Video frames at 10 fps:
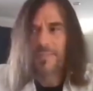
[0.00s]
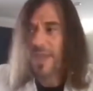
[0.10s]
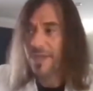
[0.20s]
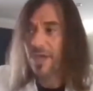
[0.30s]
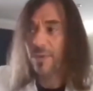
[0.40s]

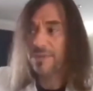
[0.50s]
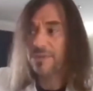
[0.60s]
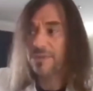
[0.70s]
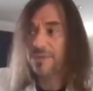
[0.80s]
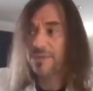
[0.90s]
echoing the
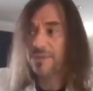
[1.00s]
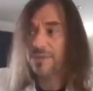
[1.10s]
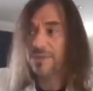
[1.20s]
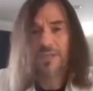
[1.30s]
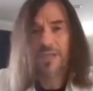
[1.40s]

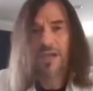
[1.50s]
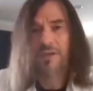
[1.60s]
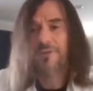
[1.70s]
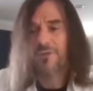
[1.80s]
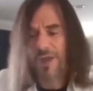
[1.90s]
dreams
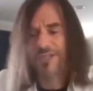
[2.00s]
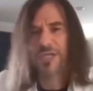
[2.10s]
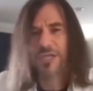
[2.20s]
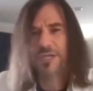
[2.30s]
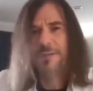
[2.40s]
of
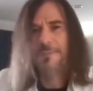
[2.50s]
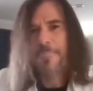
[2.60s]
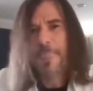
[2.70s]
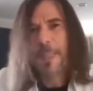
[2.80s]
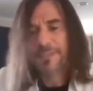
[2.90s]
grandeur,
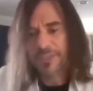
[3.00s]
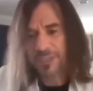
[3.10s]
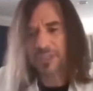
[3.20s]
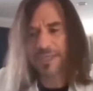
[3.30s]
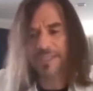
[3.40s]

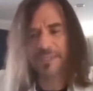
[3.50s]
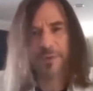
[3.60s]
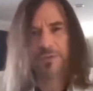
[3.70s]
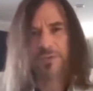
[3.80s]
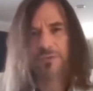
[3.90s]
just like his
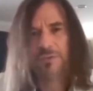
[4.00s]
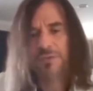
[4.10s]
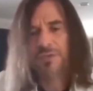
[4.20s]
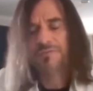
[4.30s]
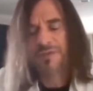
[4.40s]
spiritual
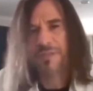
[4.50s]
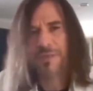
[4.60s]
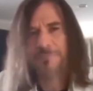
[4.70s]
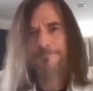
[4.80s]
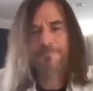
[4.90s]
father.
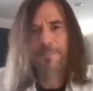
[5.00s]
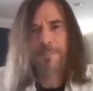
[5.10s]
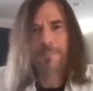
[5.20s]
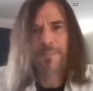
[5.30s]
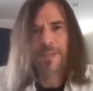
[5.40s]

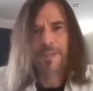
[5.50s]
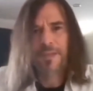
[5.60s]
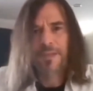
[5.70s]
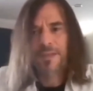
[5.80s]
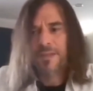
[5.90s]

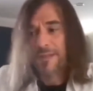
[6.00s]
Now